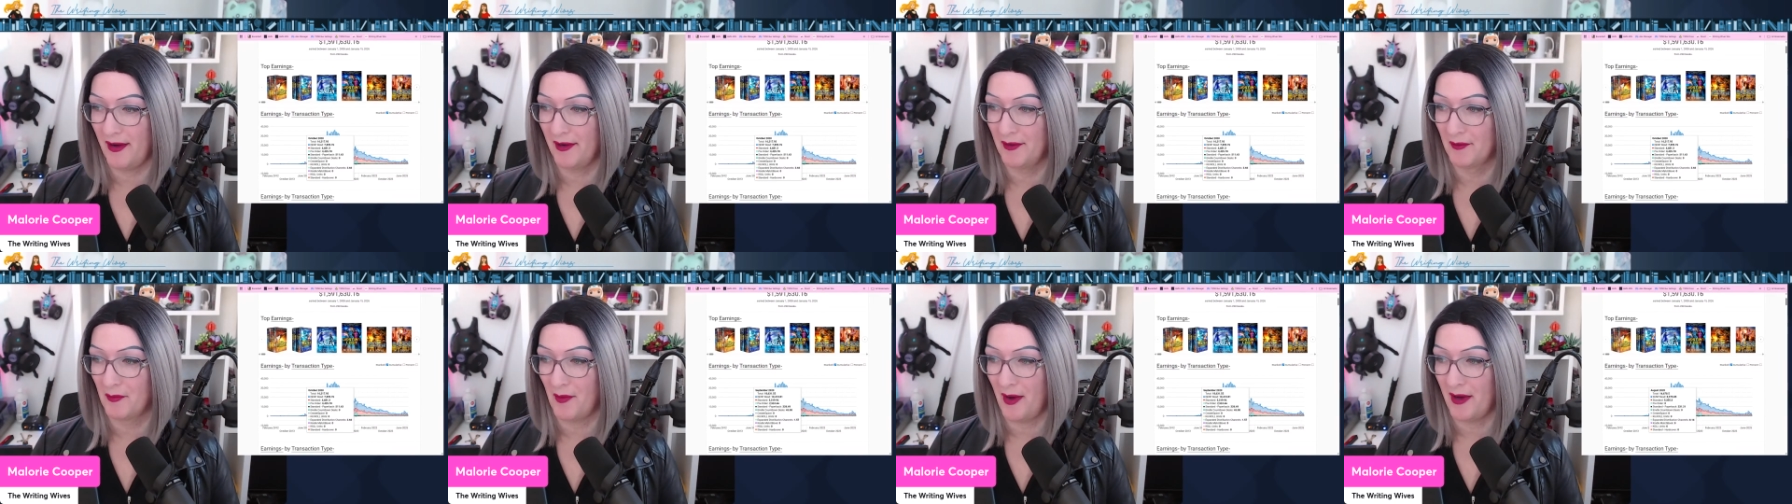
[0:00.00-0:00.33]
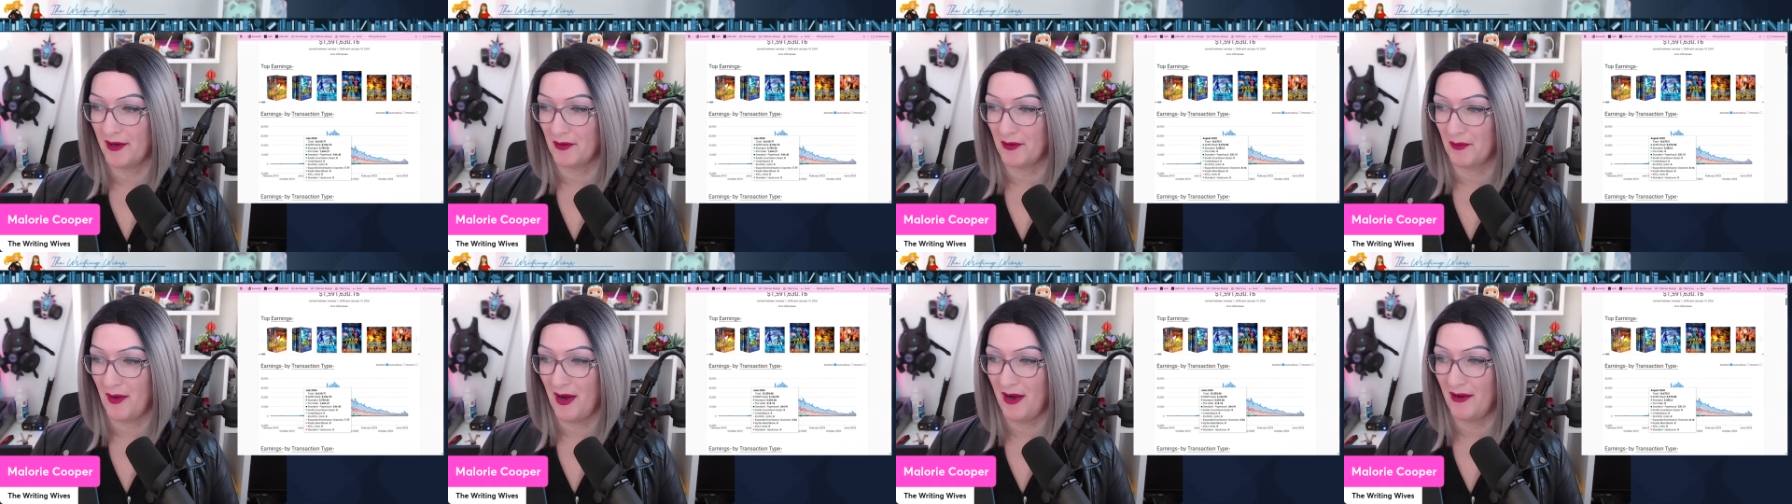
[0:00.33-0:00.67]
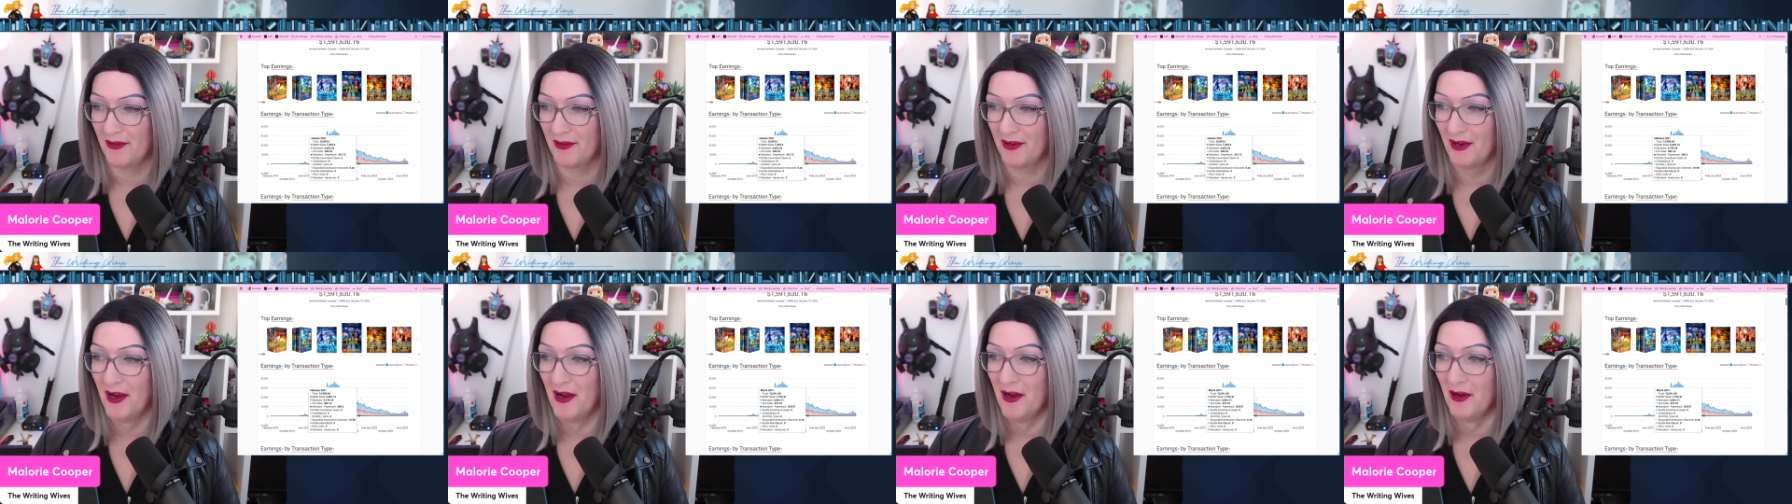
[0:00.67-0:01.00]
right
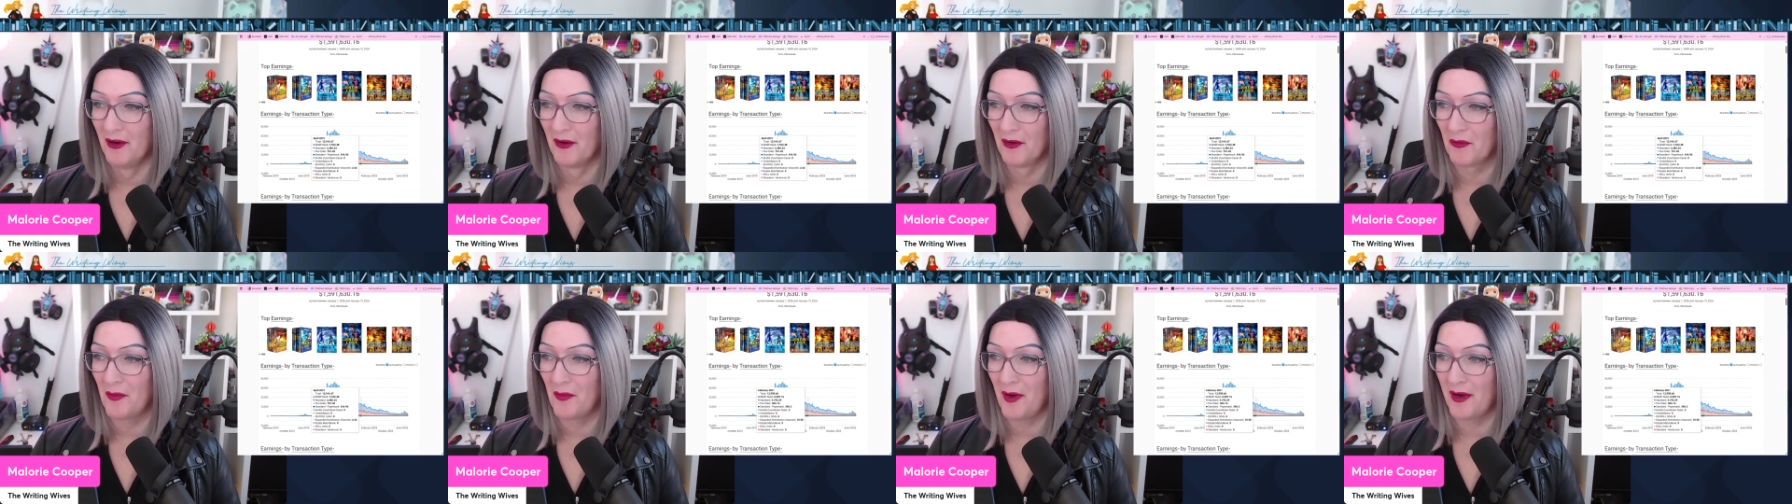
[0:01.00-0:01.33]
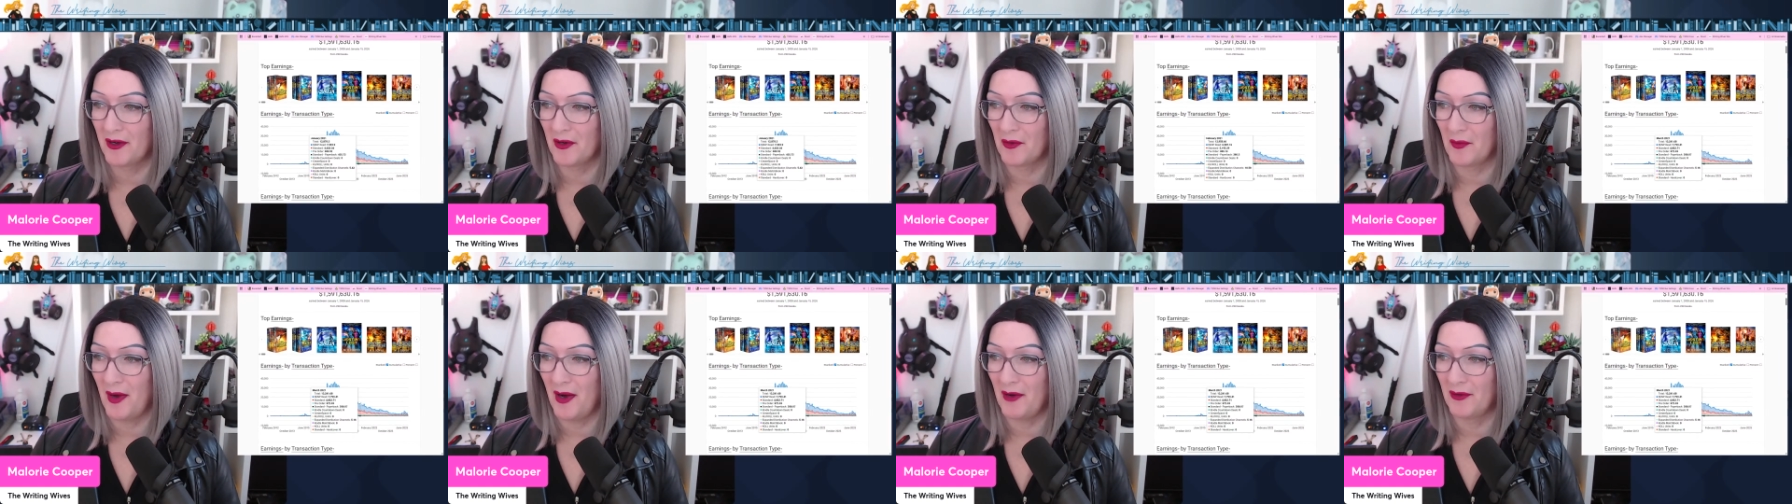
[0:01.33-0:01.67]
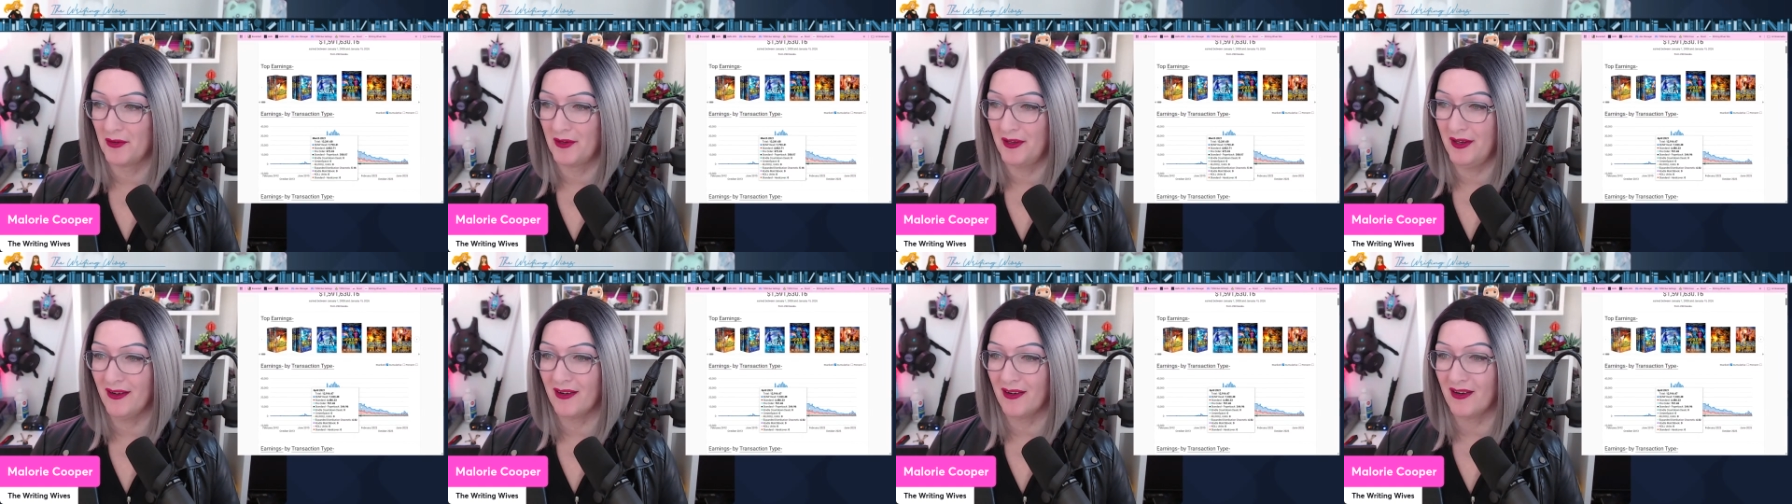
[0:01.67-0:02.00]
around
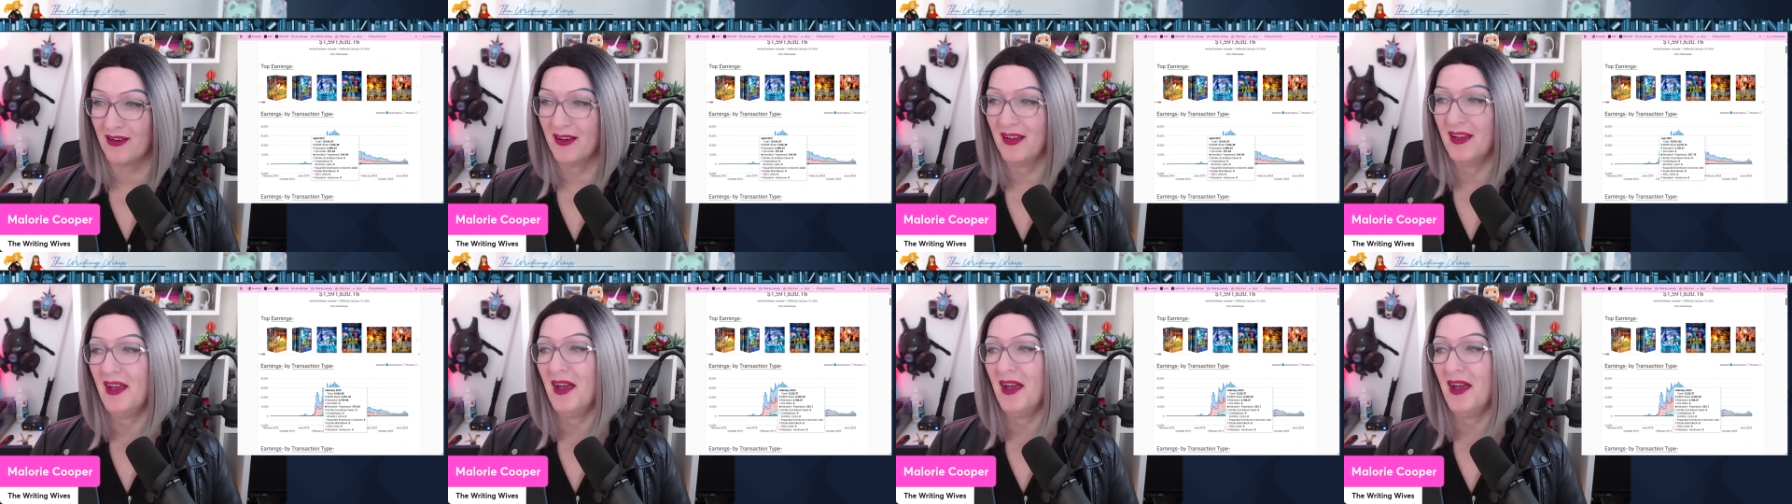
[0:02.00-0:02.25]
here.